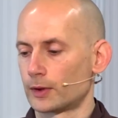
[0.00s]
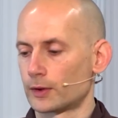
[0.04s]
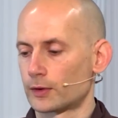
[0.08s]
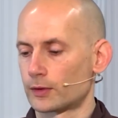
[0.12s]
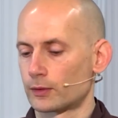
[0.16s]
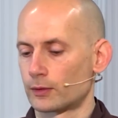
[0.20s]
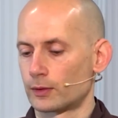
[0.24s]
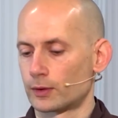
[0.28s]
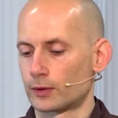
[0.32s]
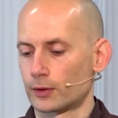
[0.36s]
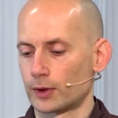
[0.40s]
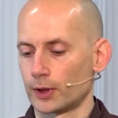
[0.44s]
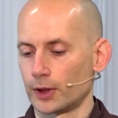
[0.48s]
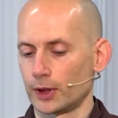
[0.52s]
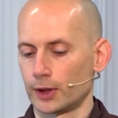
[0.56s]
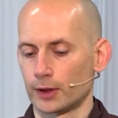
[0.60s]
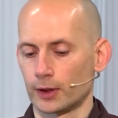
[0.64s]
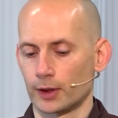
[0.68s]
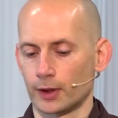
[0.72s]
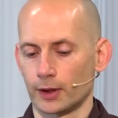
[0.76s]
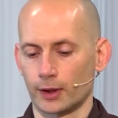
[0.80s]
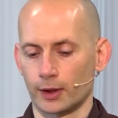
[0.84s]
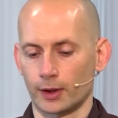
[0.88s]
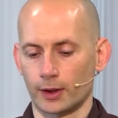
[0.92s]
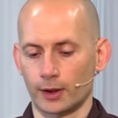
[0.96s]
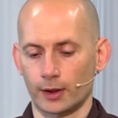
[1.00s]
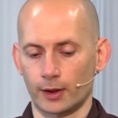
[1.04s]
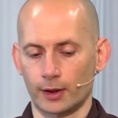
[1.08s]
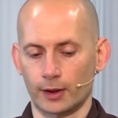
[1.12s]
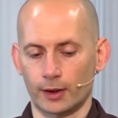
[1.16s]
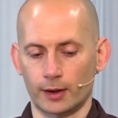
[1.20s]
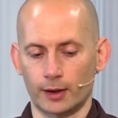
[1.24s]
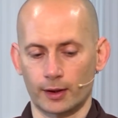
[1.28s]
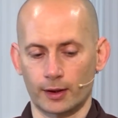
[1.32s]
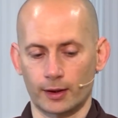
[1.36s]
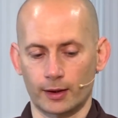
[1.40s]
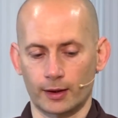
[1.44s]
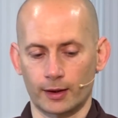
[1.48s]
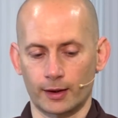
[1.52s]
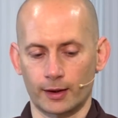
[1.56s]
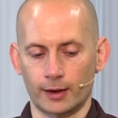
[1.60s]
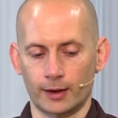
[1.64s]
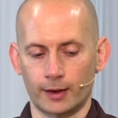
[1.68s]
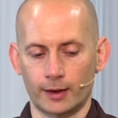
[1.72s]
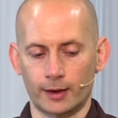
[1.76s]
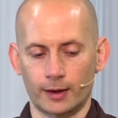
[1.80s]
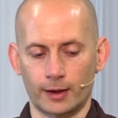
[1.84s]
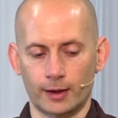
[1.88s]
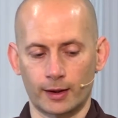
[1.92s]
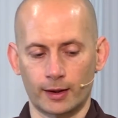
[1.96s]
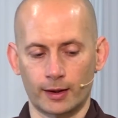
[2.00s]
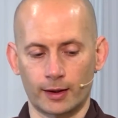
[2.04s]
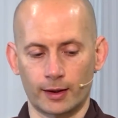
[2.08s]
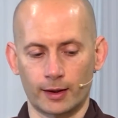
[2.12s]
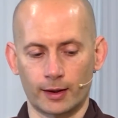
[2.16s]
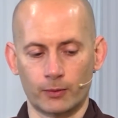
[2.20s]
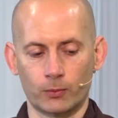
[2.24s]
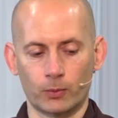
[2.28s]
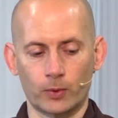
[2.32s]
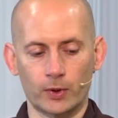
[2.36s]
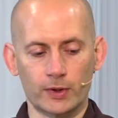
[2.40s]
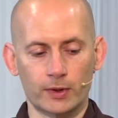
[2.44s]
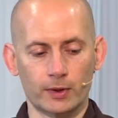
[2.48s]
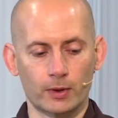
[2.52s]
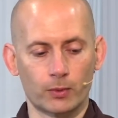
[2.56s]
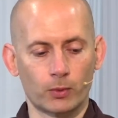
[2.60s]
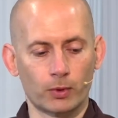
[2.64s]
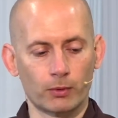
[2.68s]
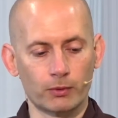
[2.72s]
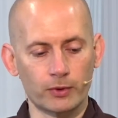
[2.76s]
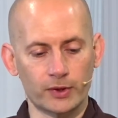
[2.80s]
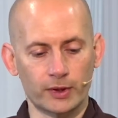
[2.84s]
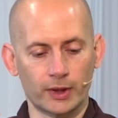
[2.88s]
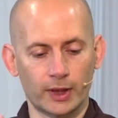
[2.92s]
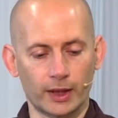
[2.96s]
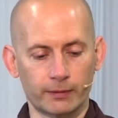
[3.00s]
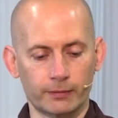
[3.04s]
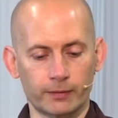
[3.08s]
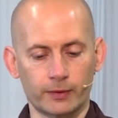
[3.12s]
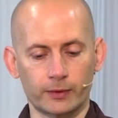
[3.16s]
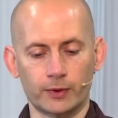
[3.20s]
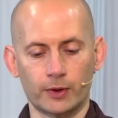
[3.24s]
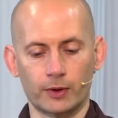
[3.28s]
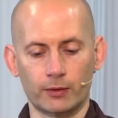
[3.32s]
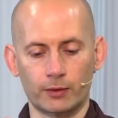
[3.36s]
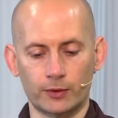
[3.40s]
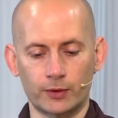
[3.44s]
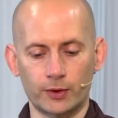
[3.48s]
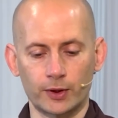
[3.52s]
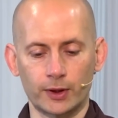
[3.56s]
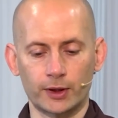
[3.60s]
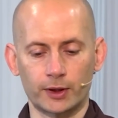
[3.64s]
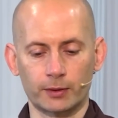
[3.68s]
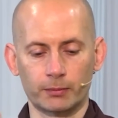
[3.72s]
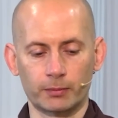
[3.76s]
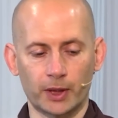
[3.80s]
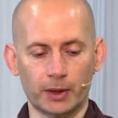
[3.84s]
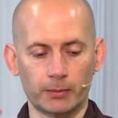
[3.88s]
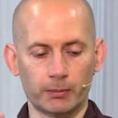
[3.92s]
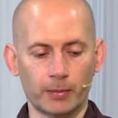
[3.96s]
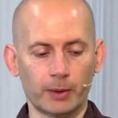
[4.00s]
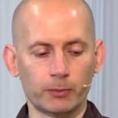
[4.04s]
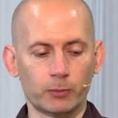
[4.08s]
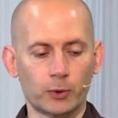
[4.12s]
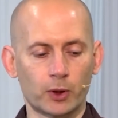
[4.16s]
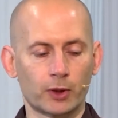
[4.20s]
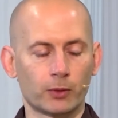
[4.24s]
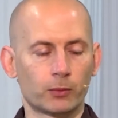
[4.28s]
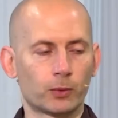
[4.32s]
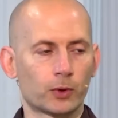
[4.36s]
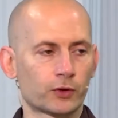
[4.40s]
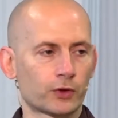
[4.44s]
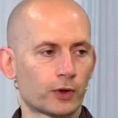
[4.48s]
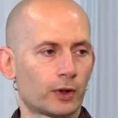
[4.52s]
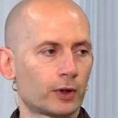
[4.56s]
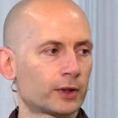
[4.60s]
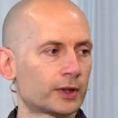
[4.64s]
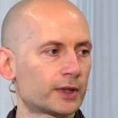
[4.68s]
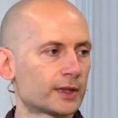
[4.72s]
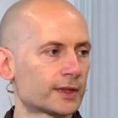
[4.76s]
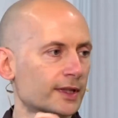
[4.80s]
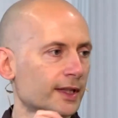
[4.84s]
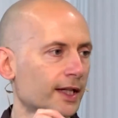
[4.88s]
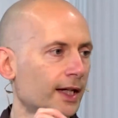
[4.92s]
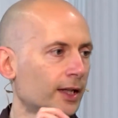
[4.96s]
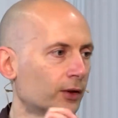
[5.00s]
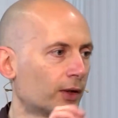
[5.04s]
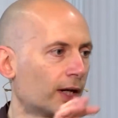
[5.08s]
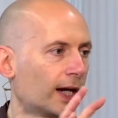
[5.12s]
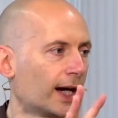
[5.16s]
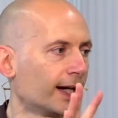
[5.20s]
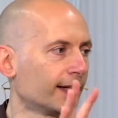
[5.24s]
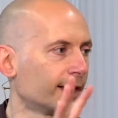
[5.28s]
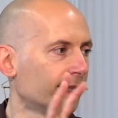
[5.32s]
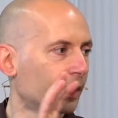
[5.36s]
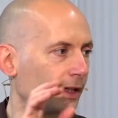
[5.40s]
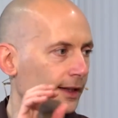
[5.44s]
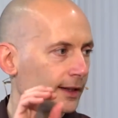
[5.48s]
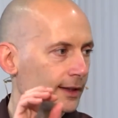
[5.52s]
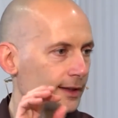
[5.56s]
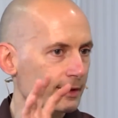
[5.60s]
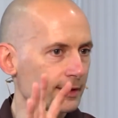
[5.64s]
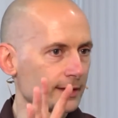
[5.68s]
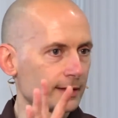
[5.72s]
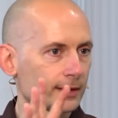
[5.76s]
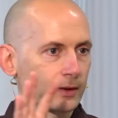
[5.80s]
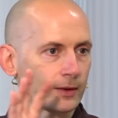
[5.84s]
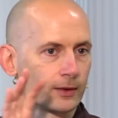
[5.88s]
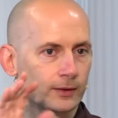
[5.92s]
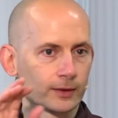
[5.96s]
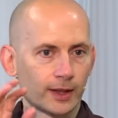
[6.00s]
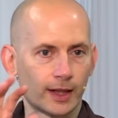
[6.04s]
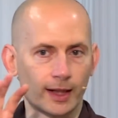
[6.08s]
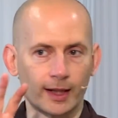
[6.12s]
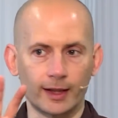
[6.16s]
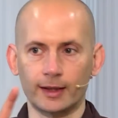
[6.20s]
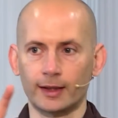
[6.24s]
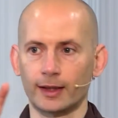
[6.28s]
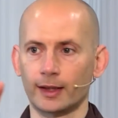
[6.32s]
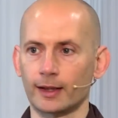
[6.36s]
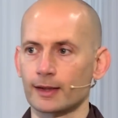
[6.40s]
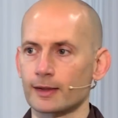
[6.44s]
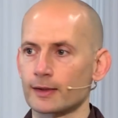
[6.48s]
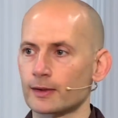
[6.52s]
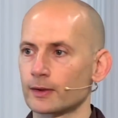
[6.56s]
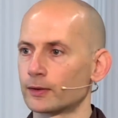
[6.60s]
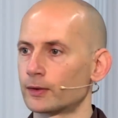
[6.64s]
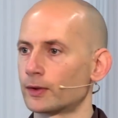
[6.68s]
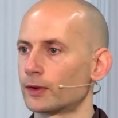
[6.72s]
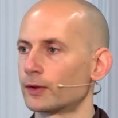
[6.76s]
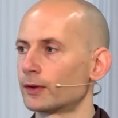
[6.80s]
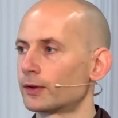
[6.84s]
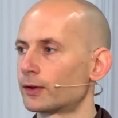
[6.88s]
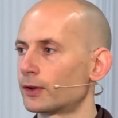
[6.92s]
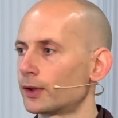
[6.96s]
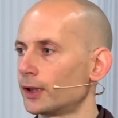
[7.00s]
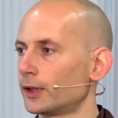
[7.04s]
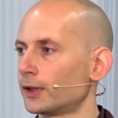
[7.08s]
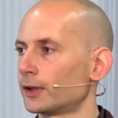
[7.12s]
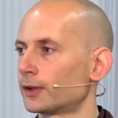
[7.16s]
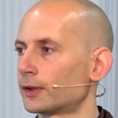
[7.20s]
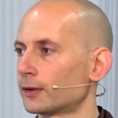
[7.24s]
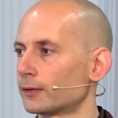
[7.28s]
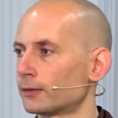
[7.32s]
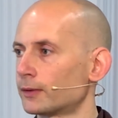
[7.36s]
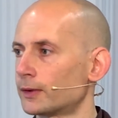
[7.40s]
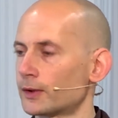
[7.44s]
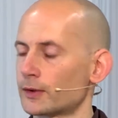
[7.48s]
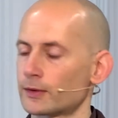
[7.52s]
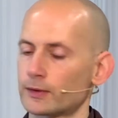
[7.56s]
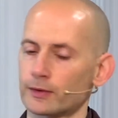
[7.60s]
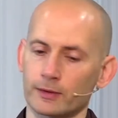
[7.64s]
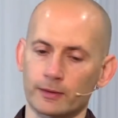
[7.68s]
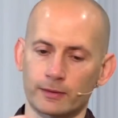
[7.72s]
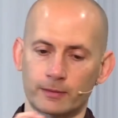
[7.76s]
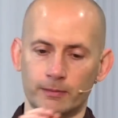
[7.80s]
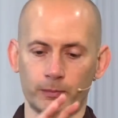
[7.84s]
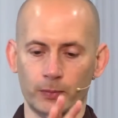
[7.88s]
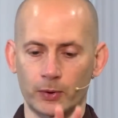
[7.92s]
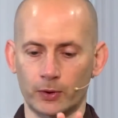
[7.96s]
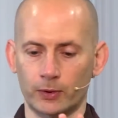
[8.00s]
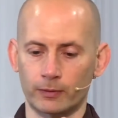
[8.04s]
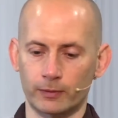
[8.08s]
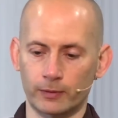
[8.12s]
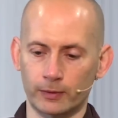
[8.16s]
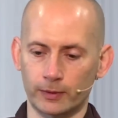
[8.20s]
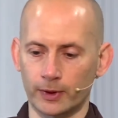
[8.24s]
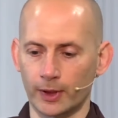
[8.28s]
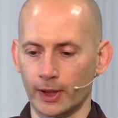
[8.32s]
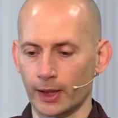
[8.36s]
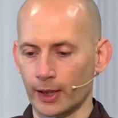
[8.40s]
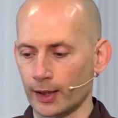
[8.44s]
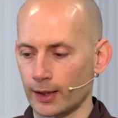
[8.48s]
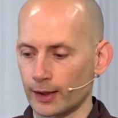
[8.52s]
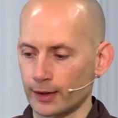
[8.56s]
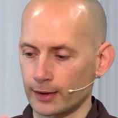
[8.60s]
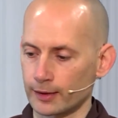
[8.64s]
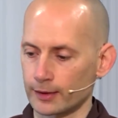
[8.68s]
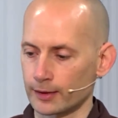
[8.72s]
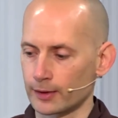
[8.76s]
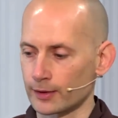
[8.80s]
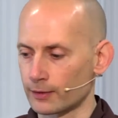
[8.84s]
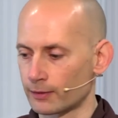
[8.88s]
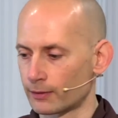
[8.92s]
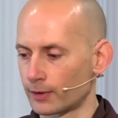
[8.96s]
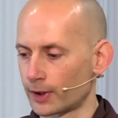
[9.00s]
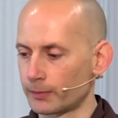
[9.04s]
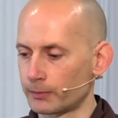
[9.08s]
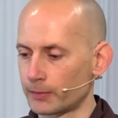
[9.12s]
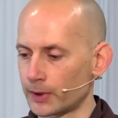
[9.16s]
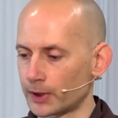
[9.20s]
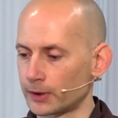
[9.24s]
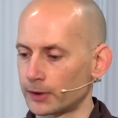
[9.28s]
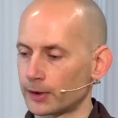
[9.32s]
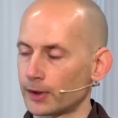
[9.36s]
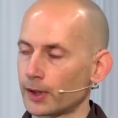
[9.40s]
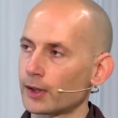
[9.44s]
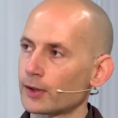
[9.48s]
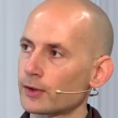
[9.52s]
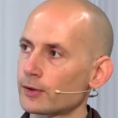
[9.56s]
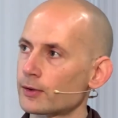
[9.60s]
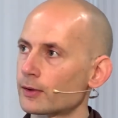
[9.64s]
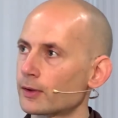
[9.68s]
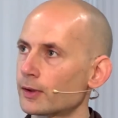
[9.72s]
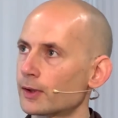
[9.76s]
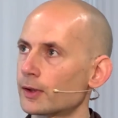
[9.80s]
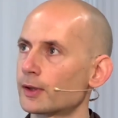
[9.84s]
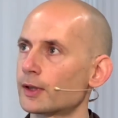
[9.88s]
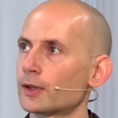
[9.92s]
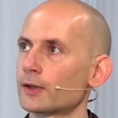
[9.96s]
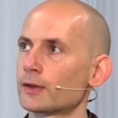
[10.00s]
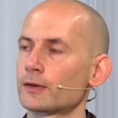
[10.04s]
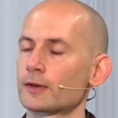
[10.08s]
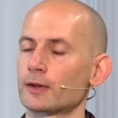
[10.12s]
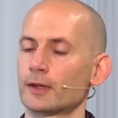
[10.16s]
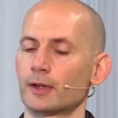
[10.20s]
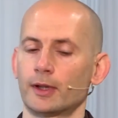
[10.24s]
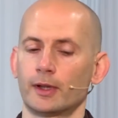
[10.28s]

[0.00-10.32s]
retreat. And what was left from the retreat in my memory was all these kind of highlights, you know, the highlights of the retreat, of this beautiful day and this great meditation and this.